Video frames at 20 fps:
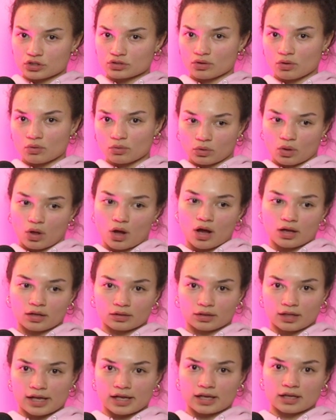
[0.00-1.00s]
so
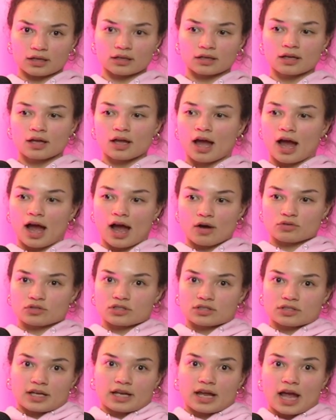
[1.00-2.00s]
long, like, I was
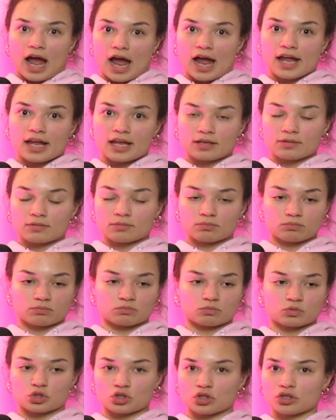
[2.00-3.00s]
just like, I
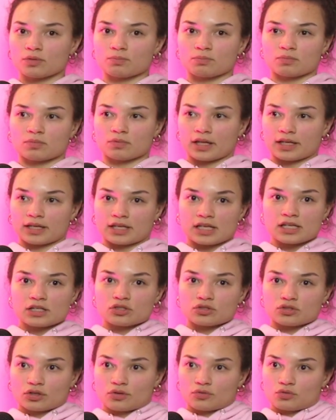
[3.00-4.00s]
shouldn't, like, he
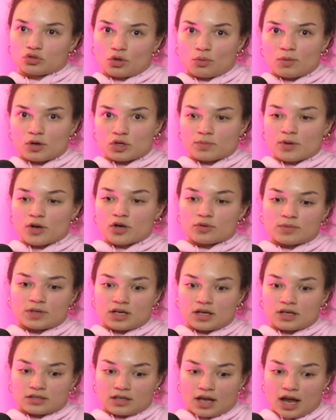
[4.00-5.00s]
deserves so much better
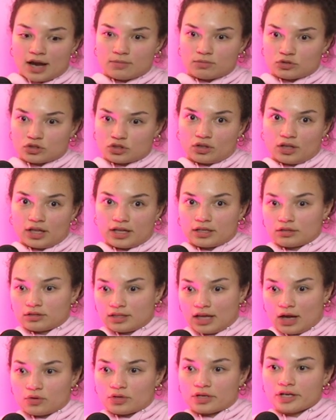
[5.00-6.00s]
because I'm just like
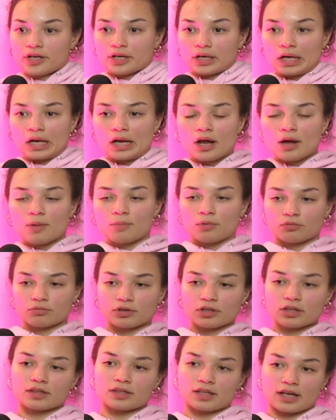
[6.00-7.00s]
down here. But
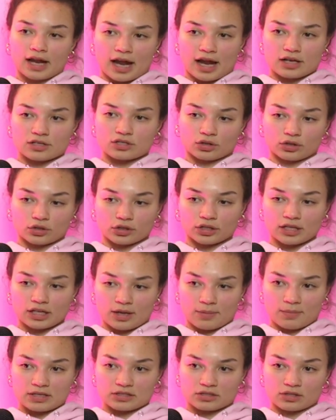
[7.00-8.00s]
really then I had to learn and
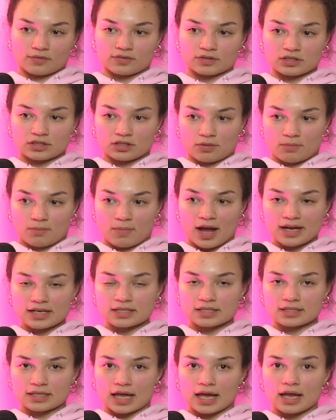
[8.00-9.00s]
get myself into the
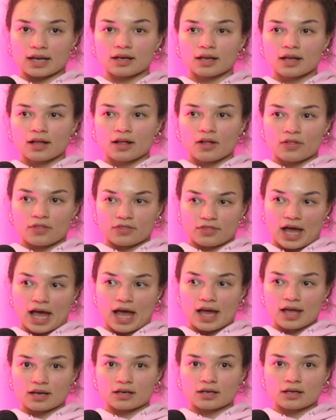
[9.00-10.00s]
mindset
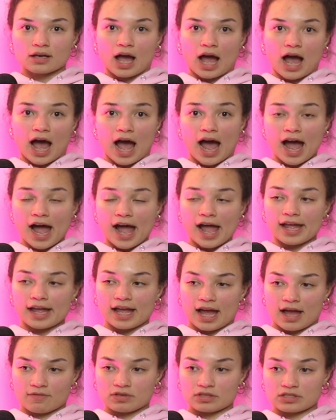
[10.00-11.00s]
that I
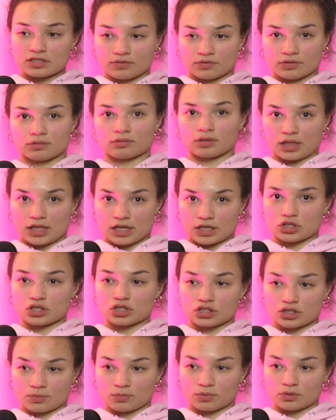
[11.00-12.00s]
have a different
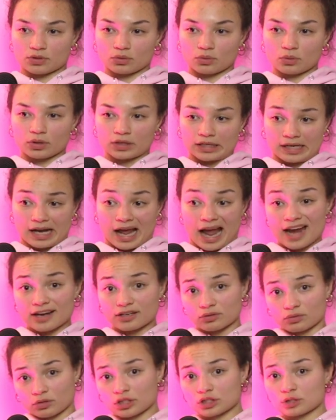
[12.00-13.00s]
relationship with the Lord and
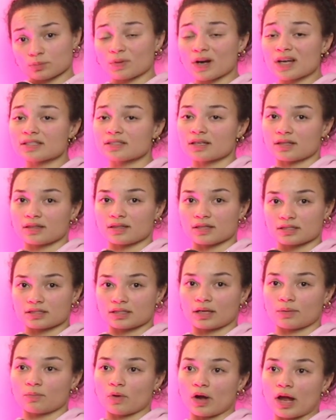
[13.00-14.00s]
I don't express it in the
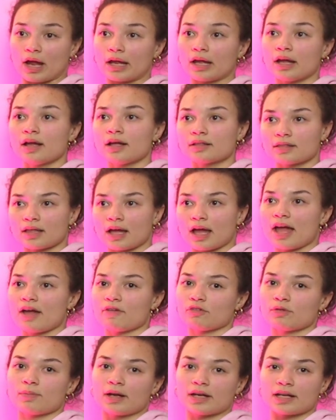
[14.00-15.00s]
same way that
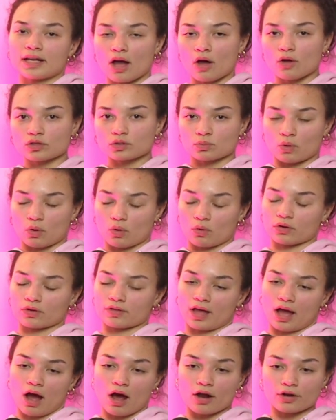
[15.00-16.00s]
everybody else will or
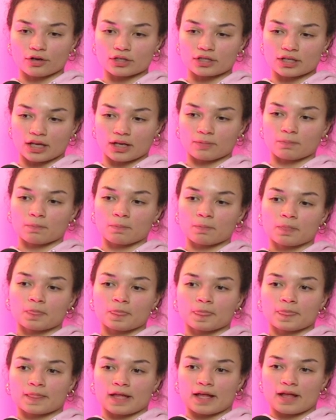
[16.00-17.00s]
that Hunter did.
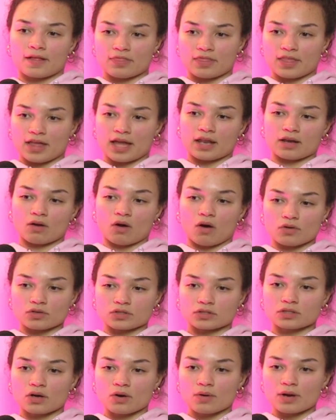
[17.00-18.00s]
And then
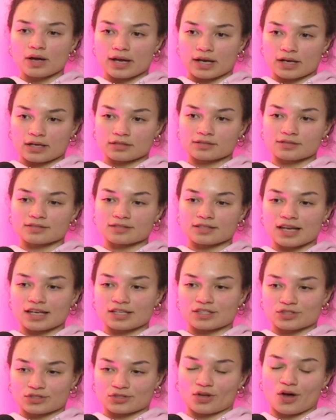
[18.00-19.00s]
also
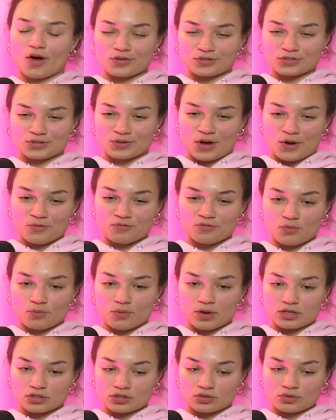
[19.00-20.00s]
it's also helpful
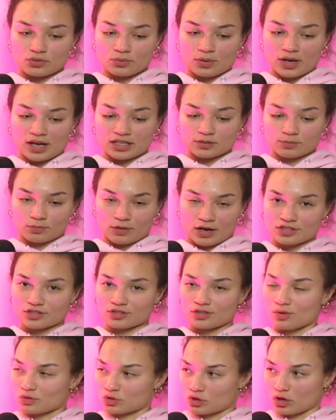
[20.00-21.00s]
when you express
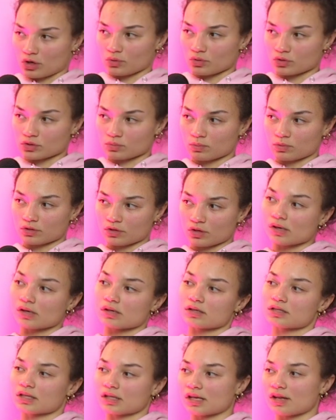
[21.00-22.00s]
those struggles with
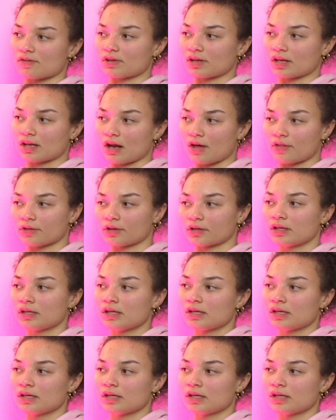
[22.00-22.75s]
your significant other.